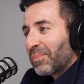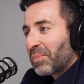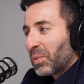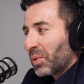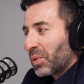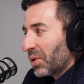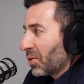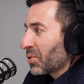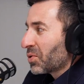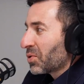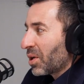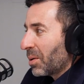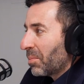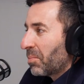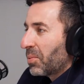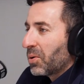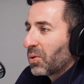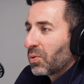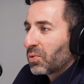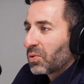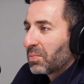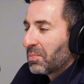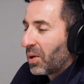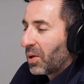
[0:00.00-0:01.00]
We also
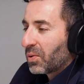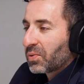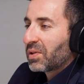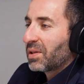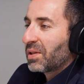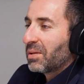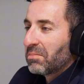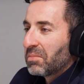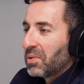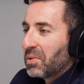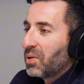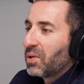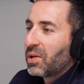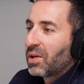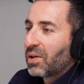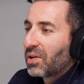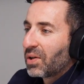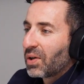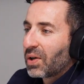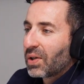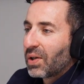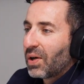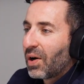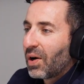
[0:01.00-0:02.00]
build
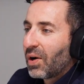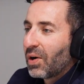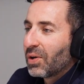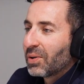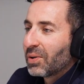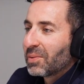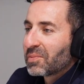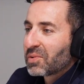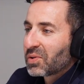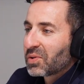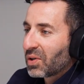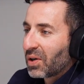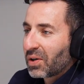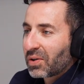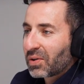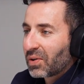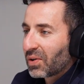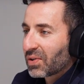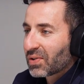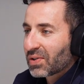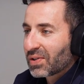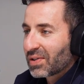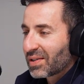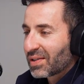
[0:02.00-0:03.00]
multi-million-dollar homes
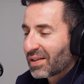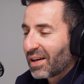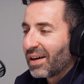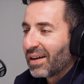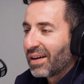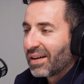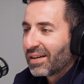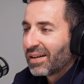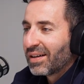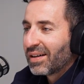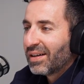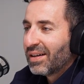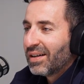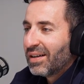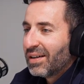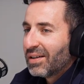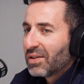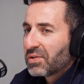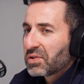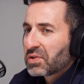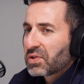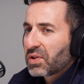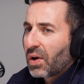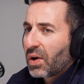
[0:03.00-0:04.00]
across the state.
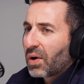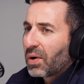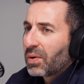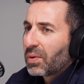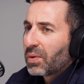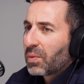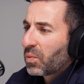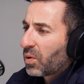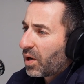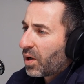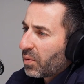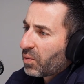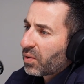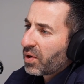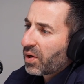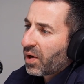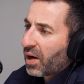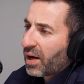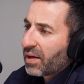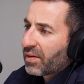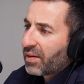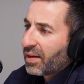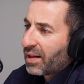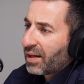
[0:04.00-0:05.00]
So why wouldn't
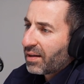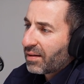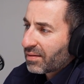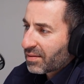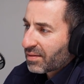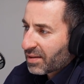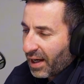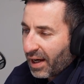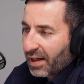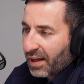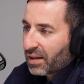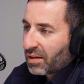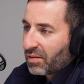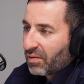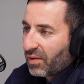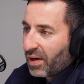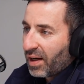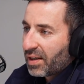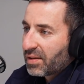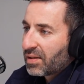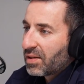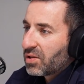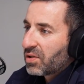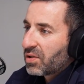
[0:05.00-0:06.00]
I then take
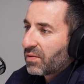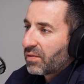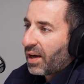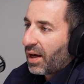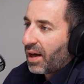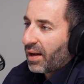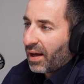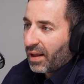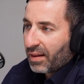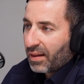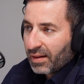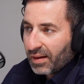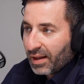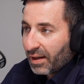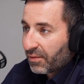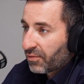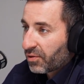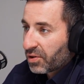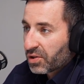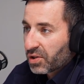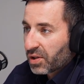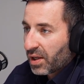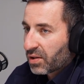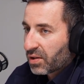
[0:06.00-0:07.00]
advantage of that and
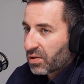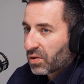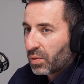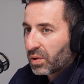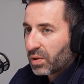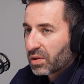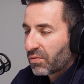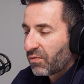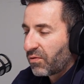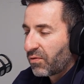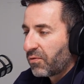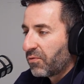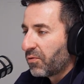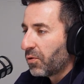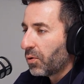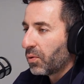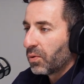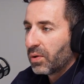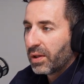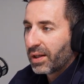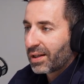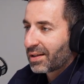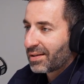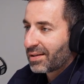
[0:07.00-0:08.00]
leverage that to its
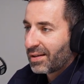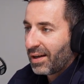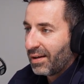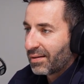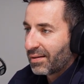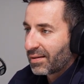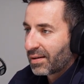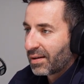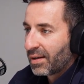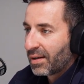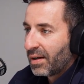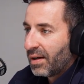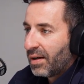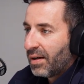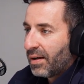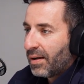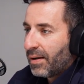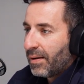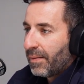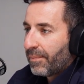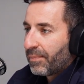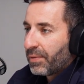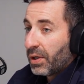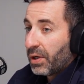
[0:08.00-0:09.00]
full extent?
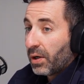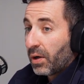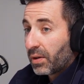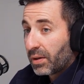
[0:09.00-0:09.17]
You know,